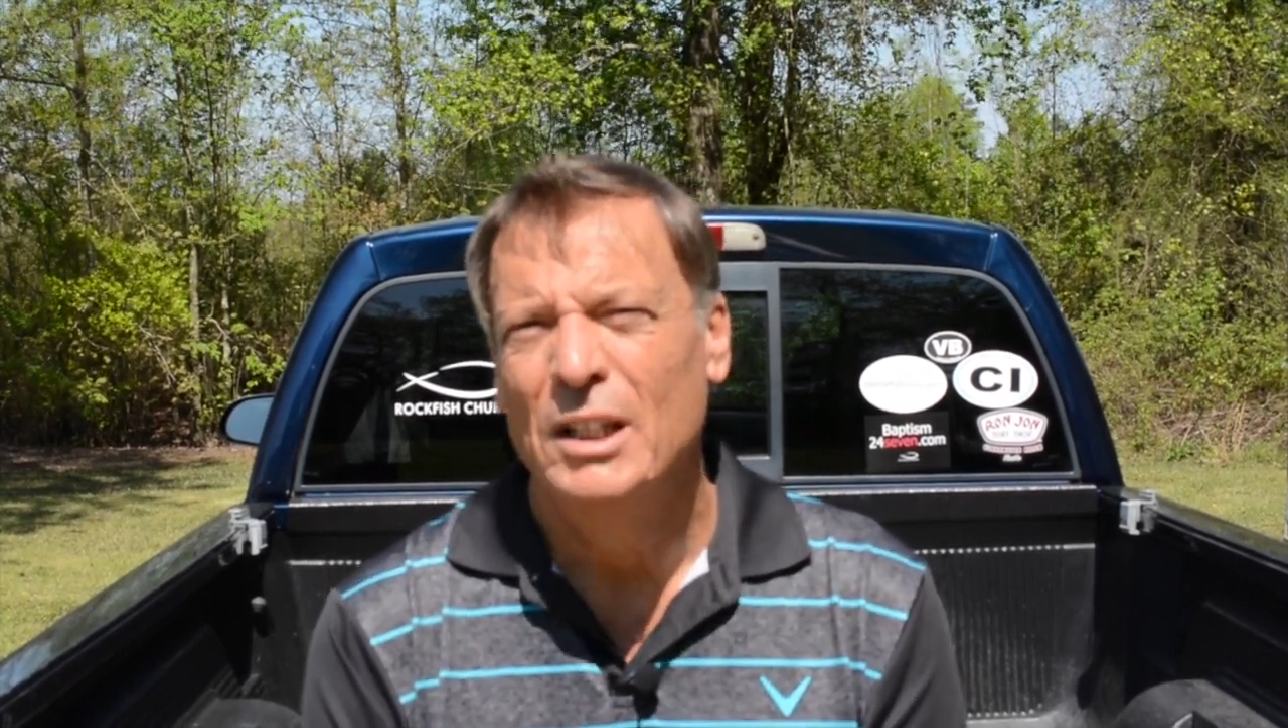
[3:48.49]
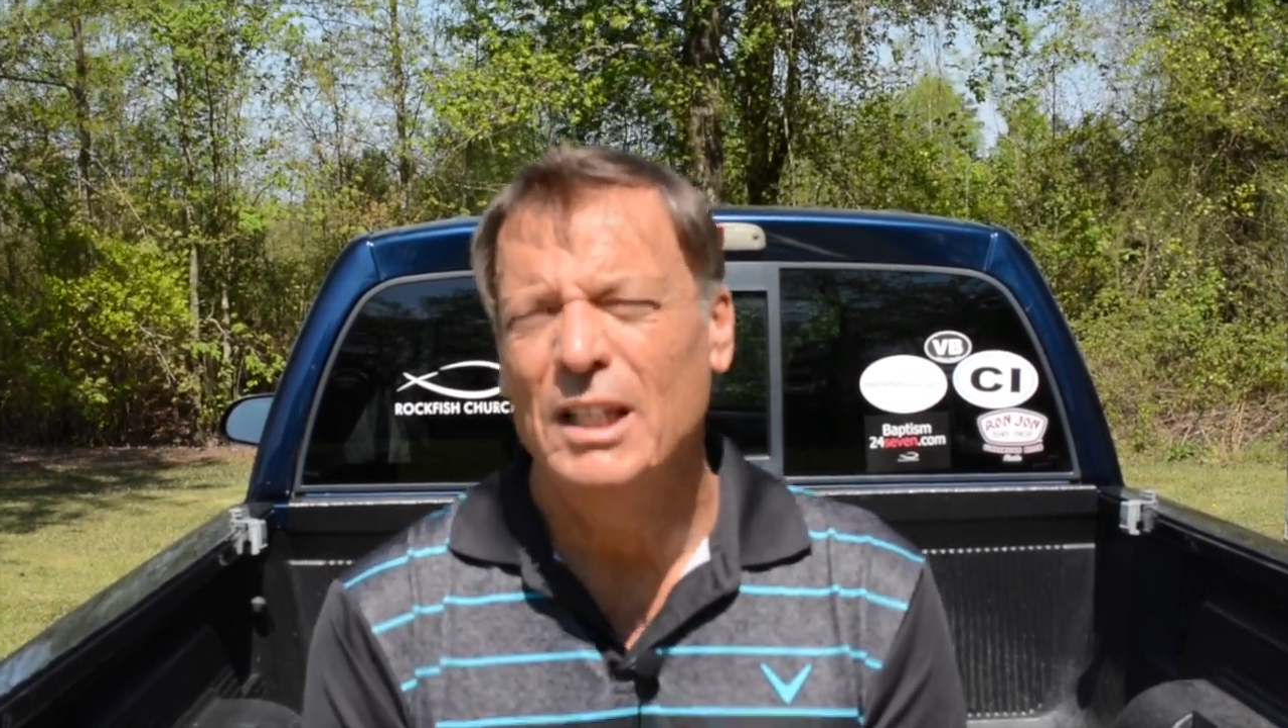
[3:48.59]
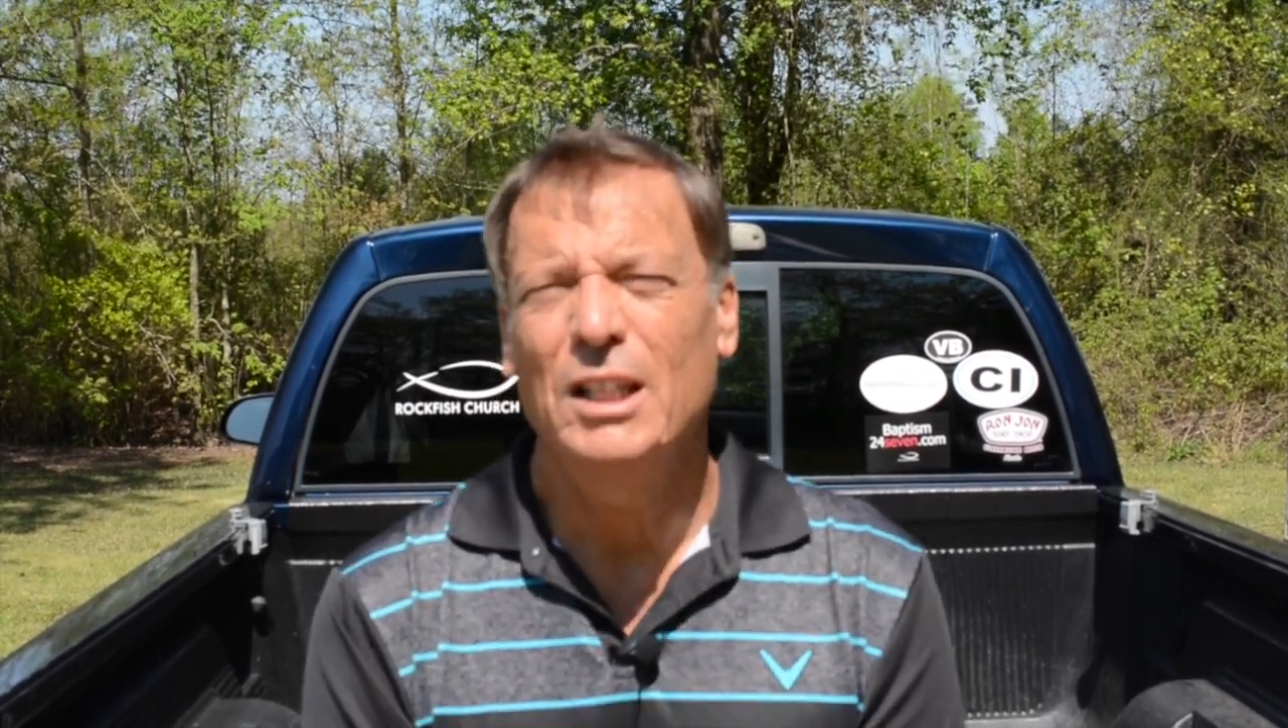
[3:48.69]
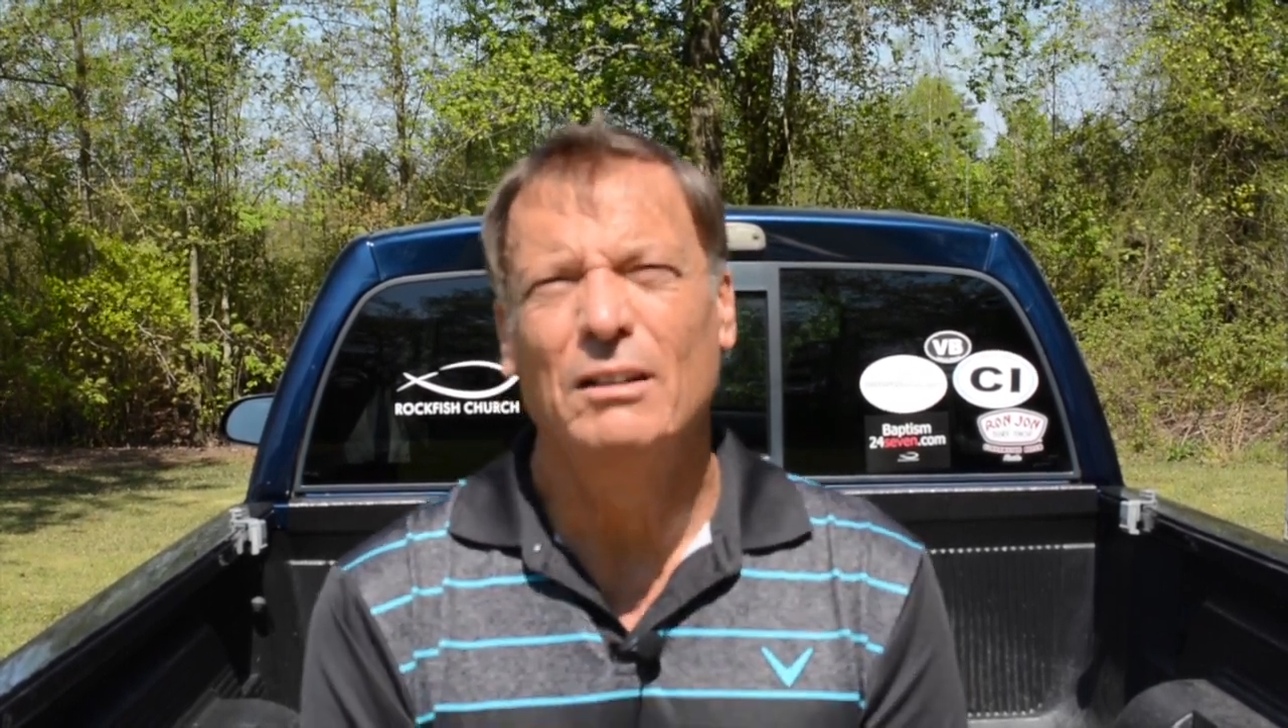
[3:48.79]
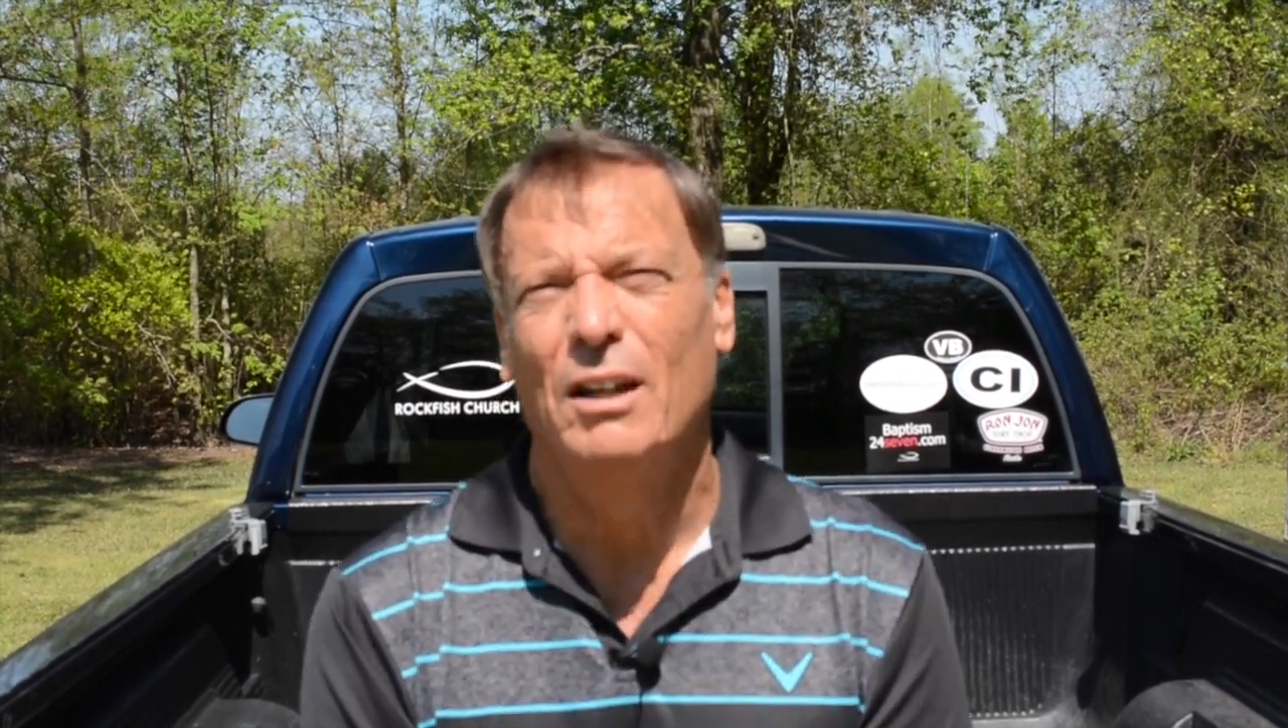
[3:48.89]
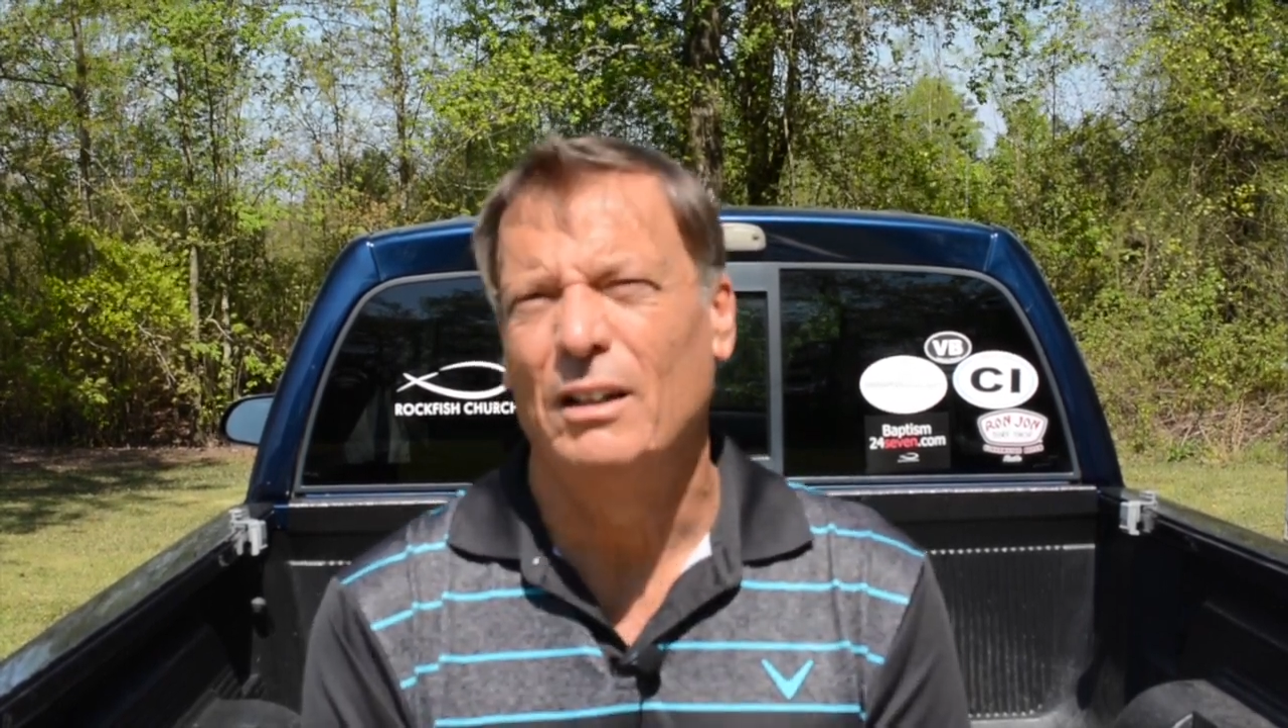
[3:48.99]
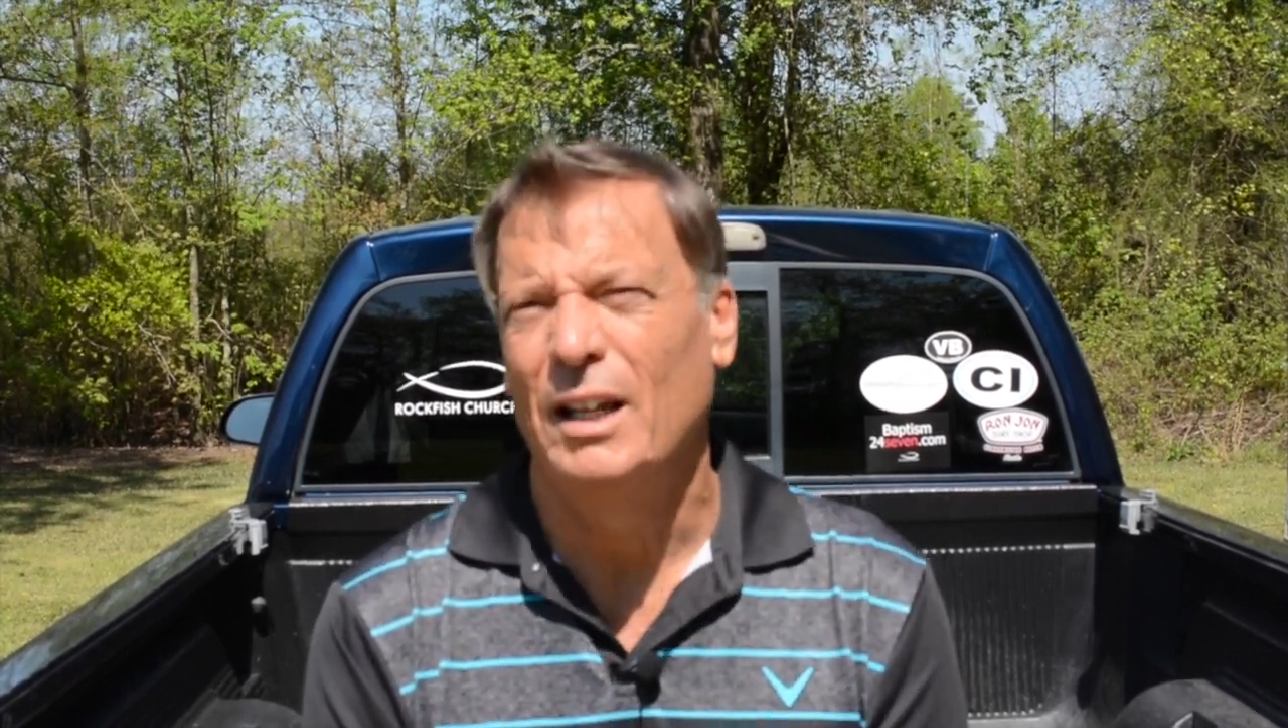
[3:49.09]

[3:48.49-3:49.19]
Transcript: Heal our